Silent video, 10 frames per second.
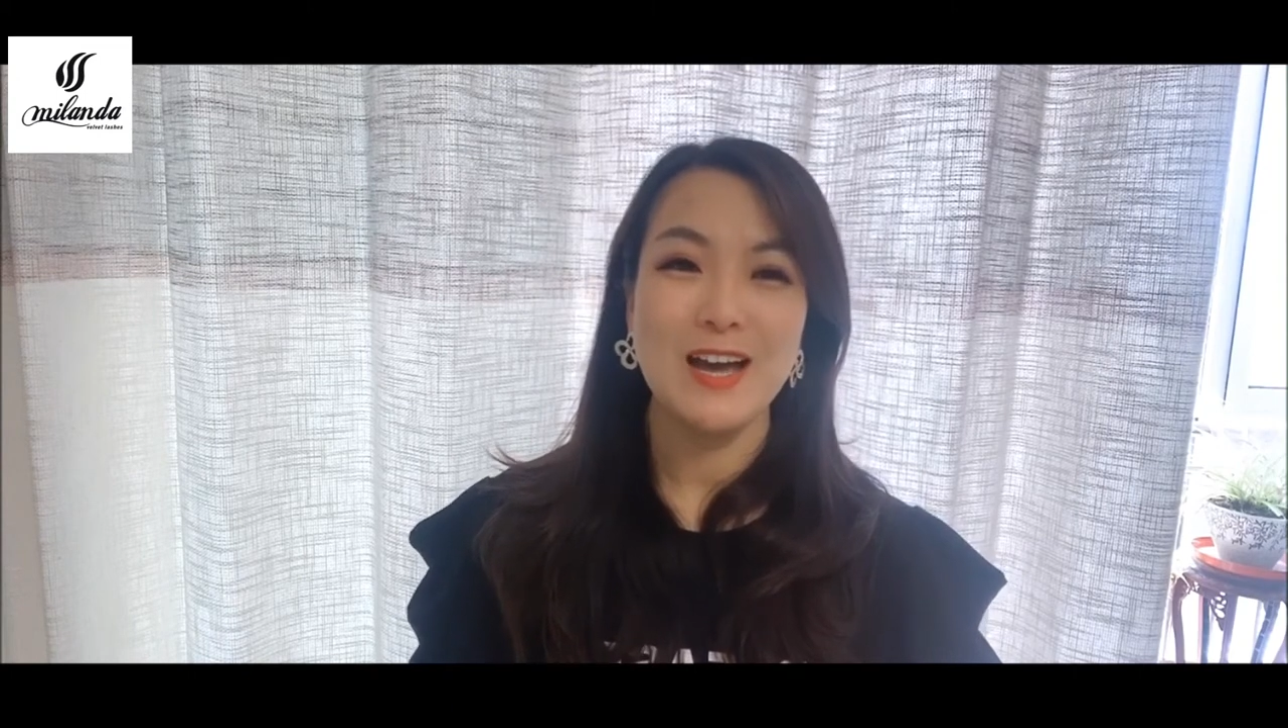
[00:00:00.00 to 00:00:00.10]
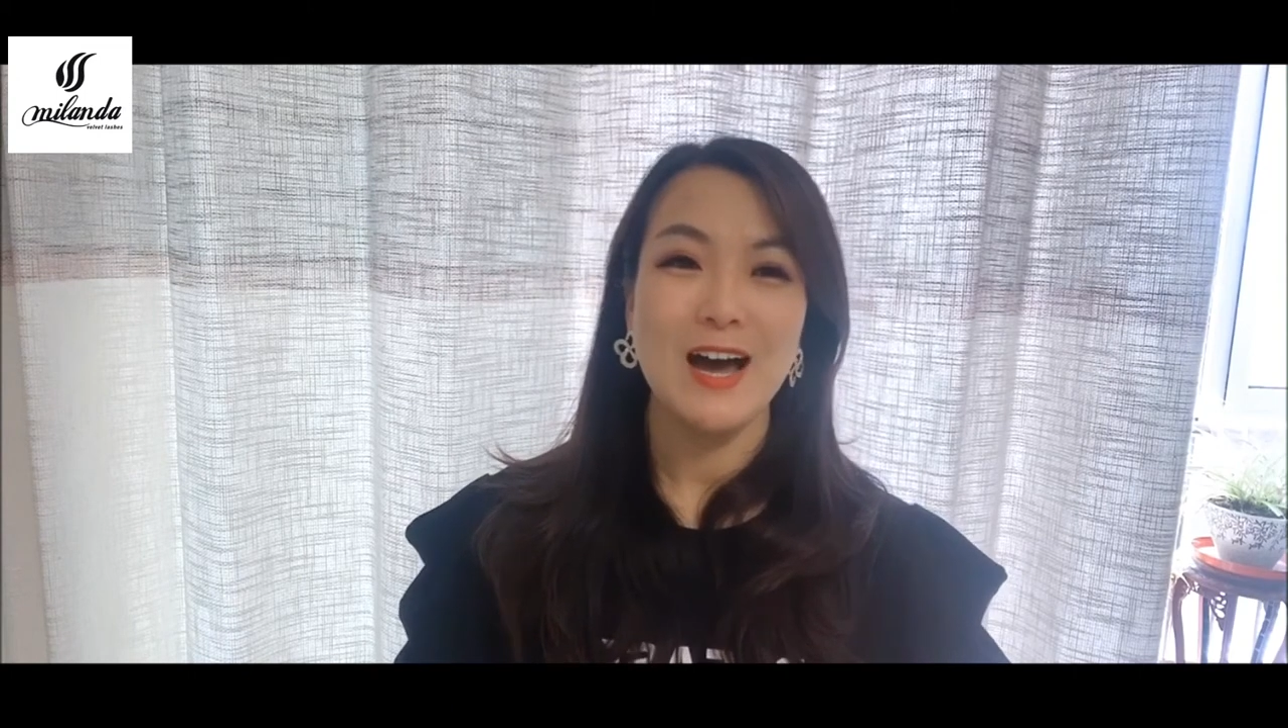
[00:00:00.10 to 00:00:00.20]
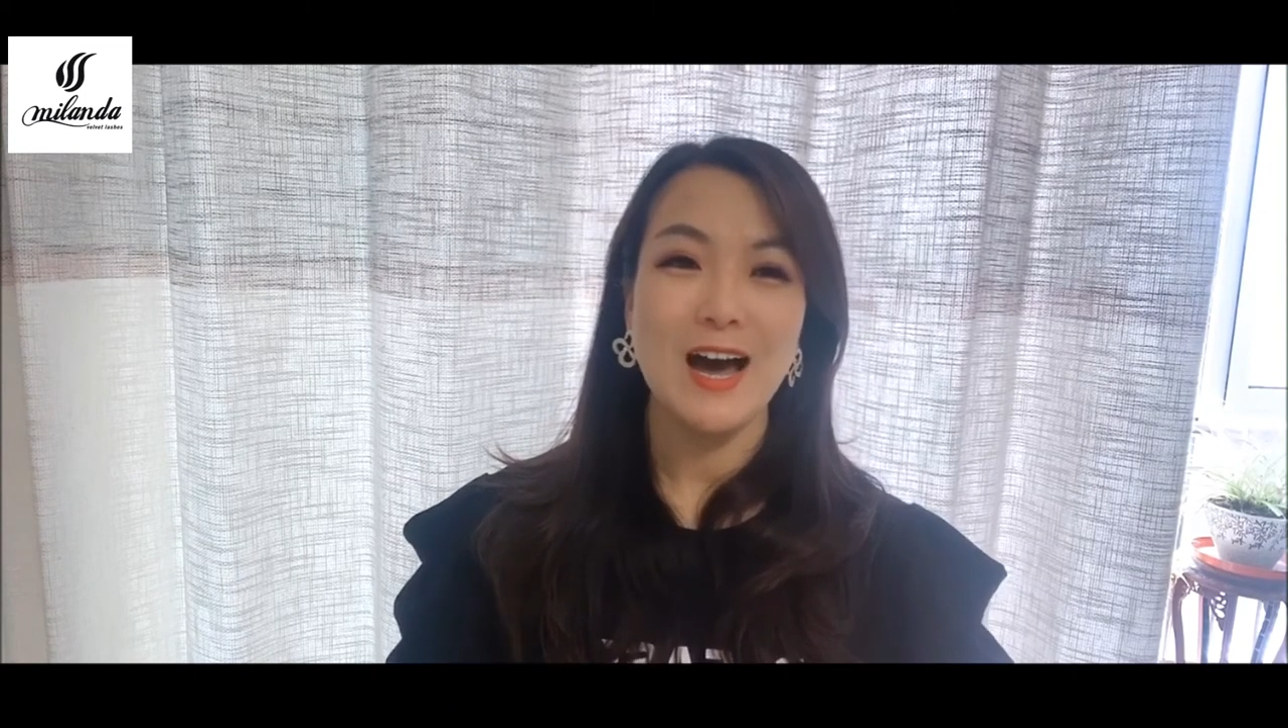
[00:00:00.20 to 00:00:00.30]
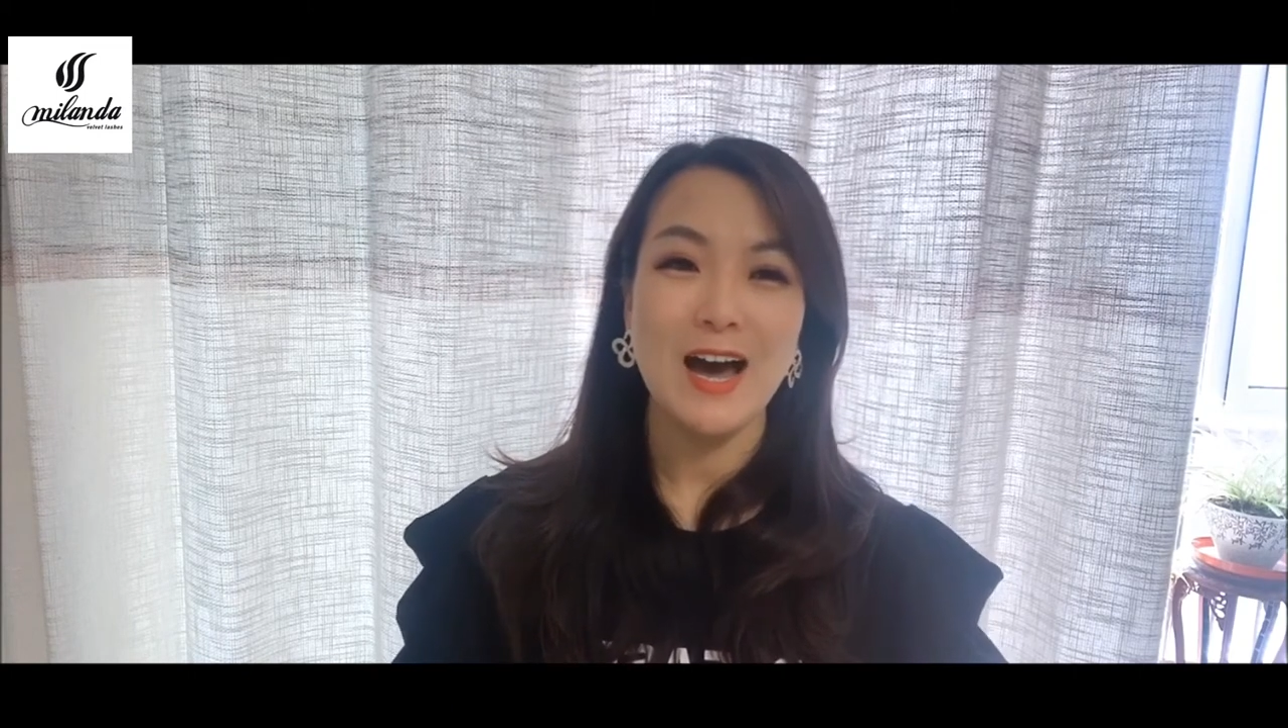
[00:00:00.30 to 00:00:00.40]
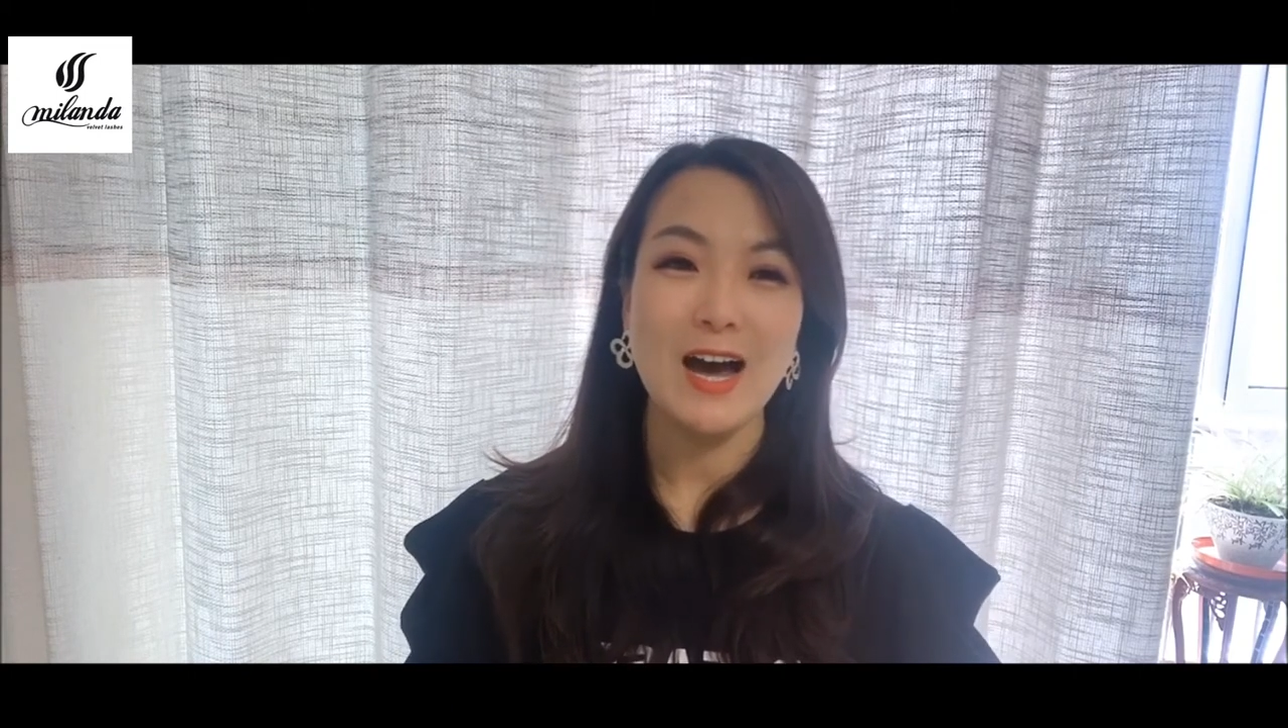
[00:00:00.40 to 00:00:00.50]

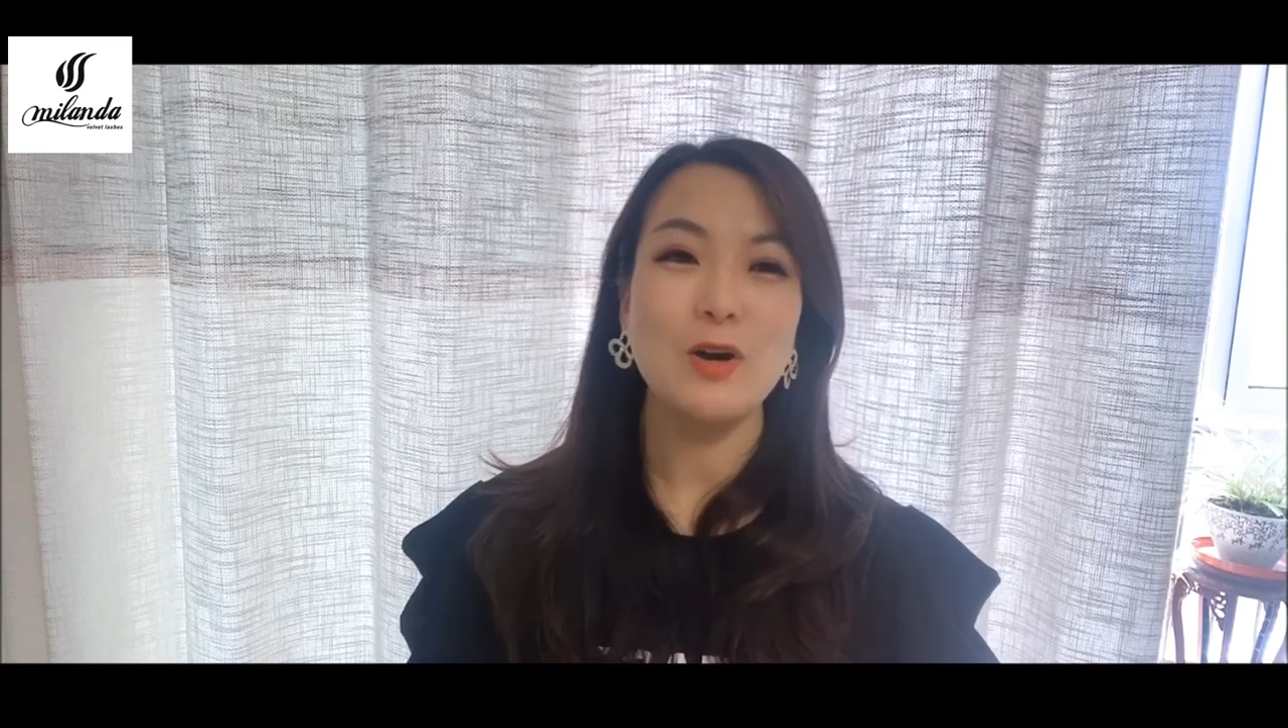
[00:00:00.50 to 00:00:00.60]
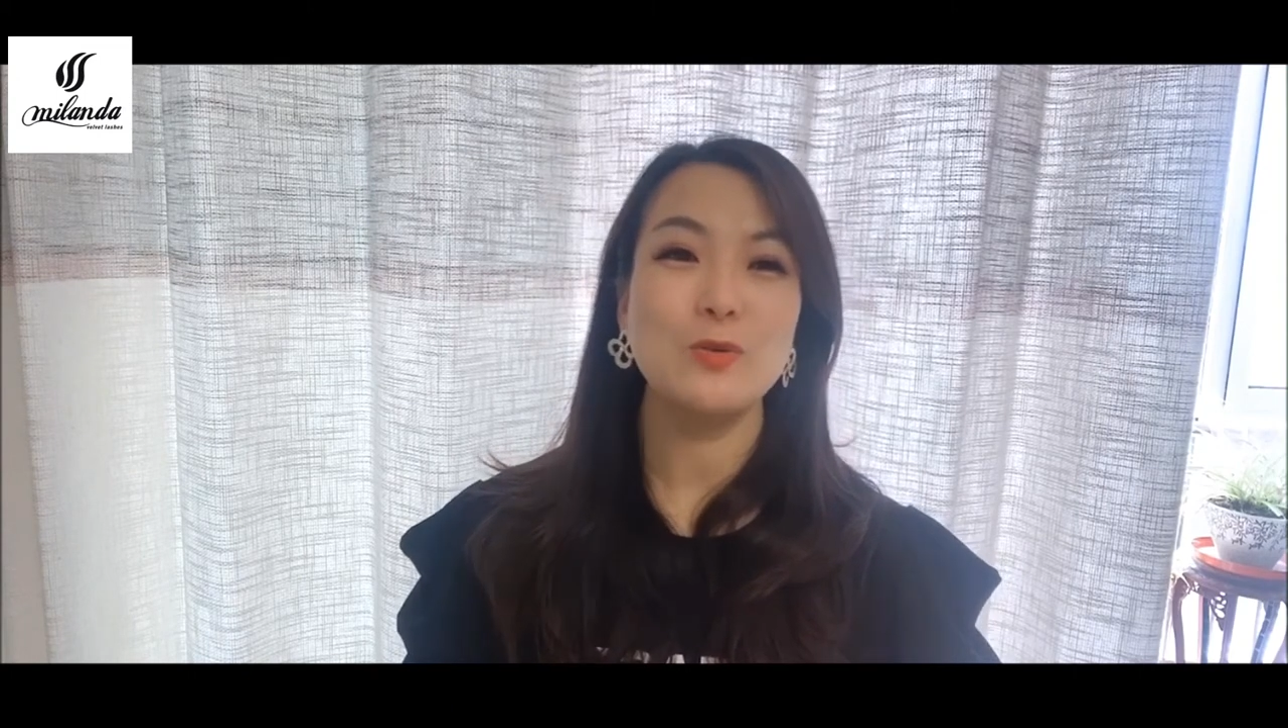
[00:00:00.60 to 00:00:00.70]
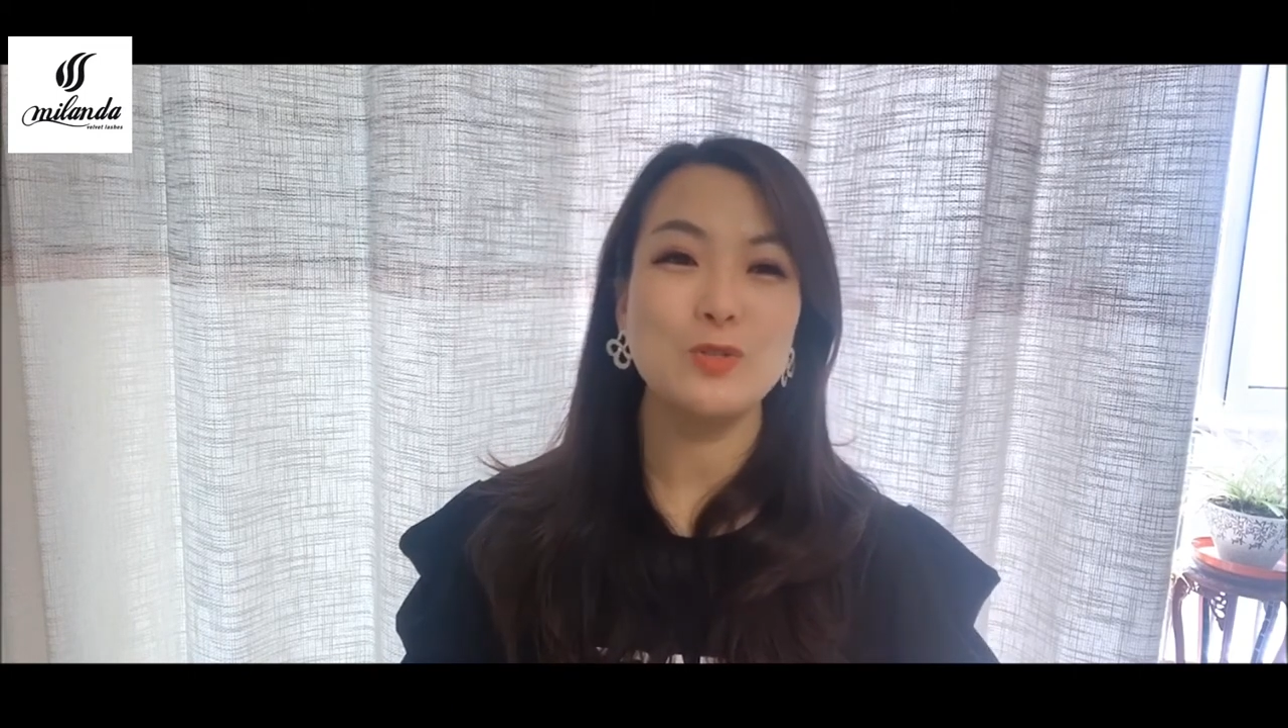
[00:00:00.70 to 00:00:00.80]
how